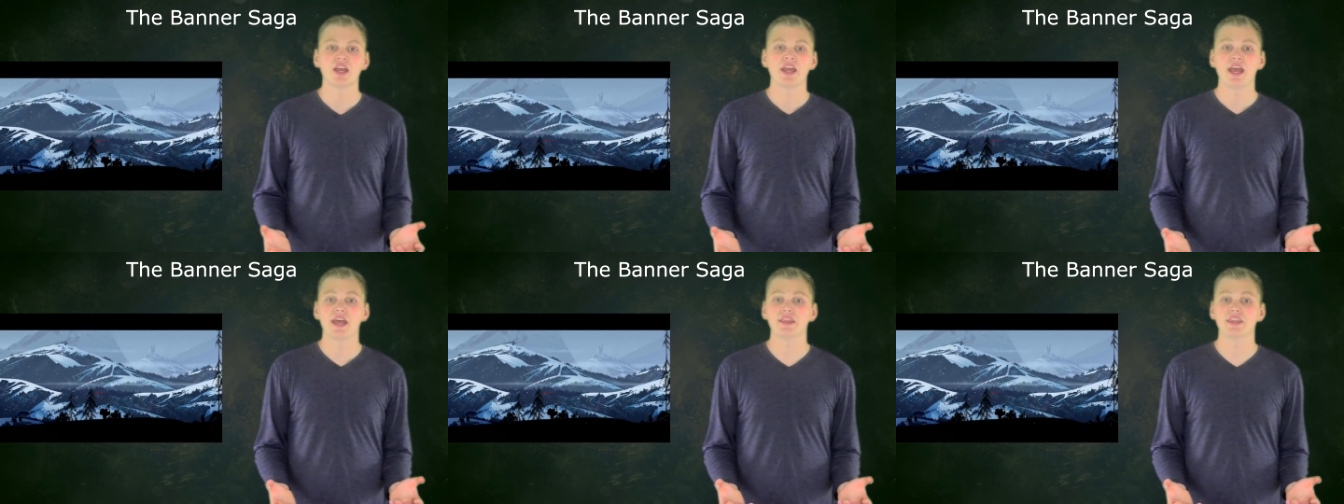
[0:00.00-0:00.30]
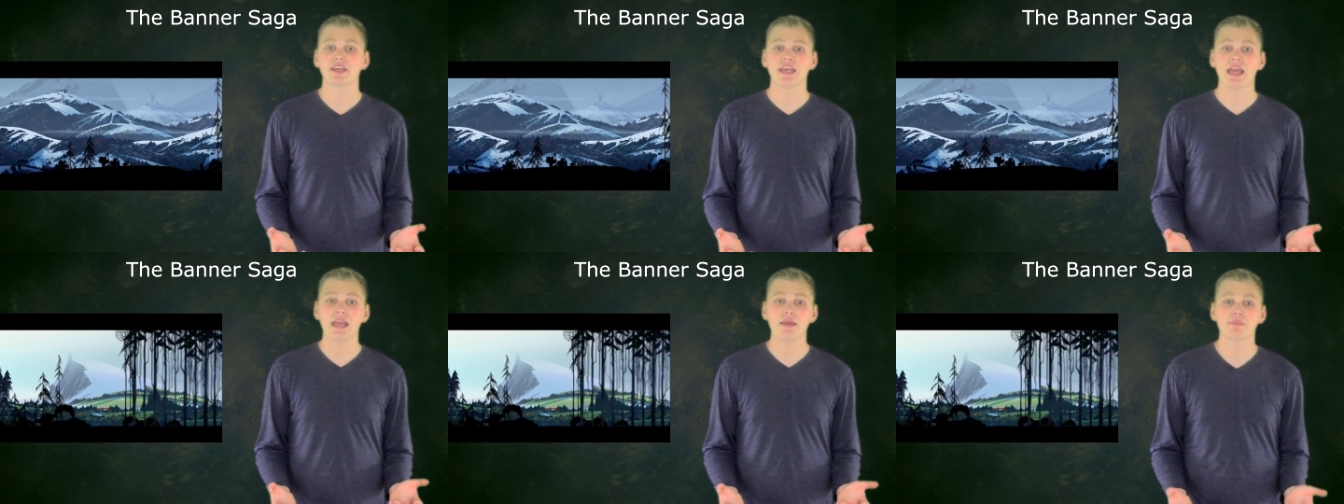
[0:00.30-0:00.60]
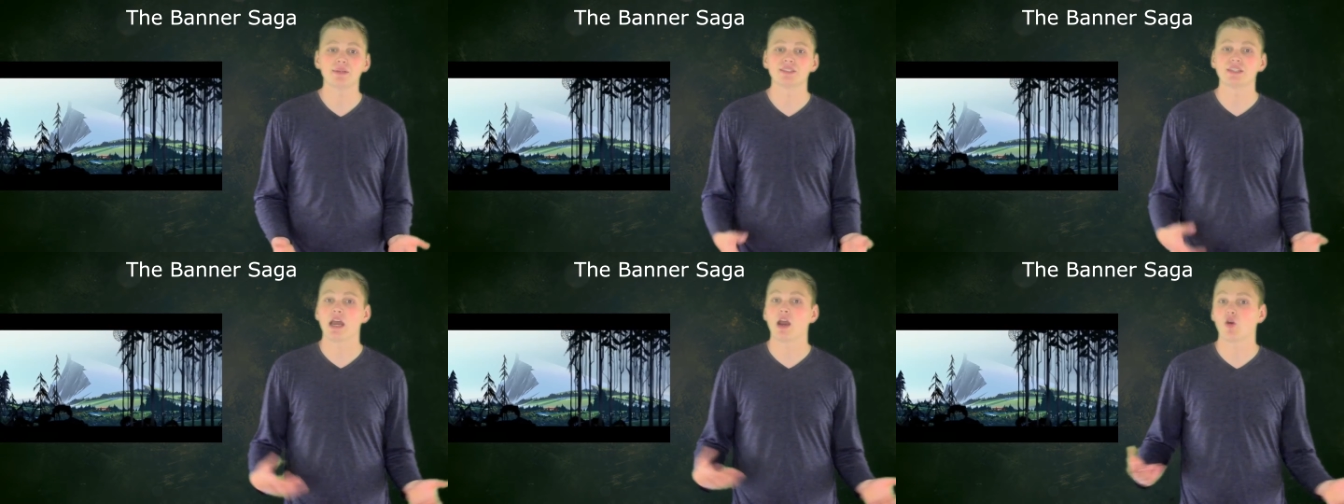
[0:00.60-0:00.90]
and the game
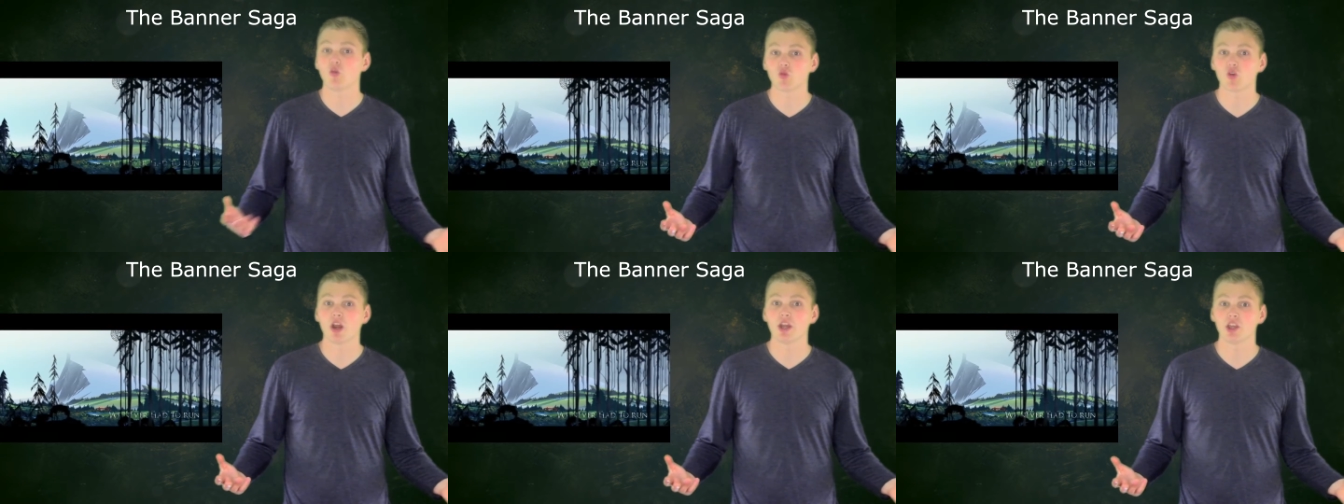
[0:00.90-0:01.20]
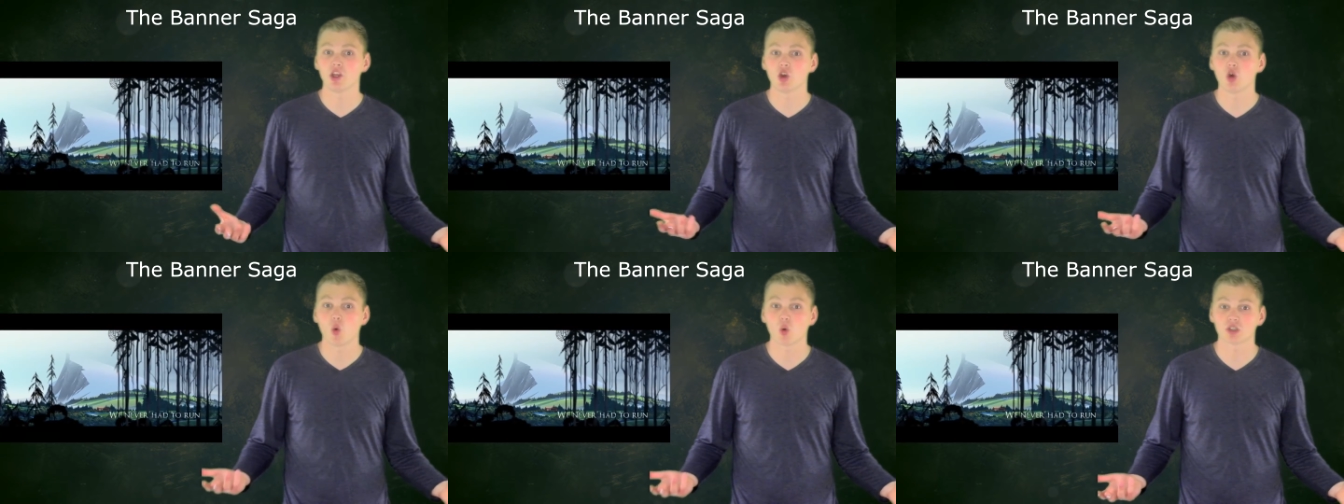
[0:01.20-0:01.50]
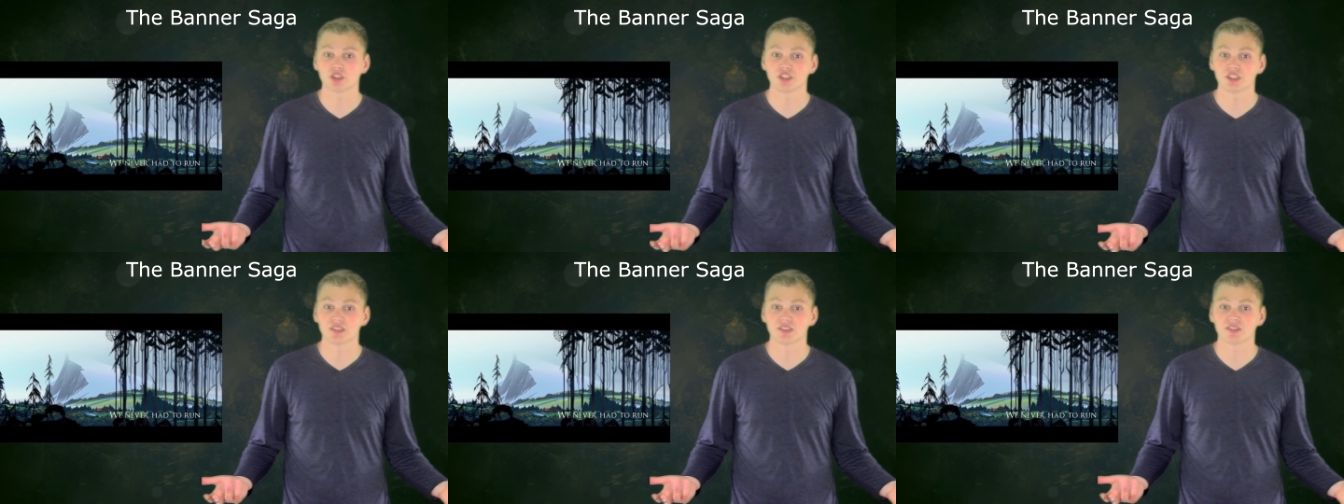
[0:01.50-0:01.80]
is outright
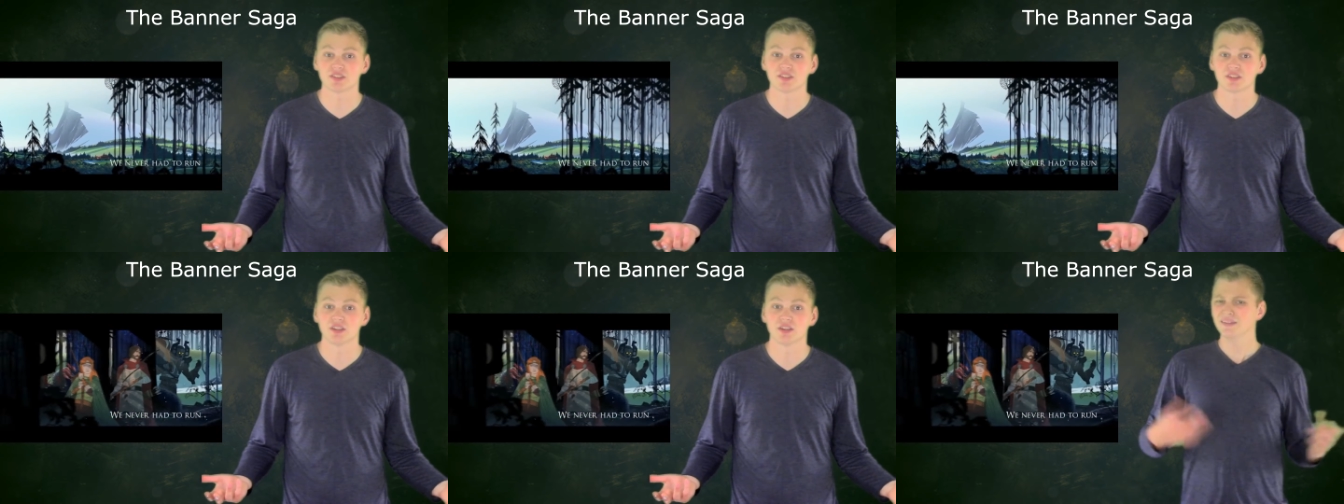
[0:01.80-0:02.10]
gorgeous,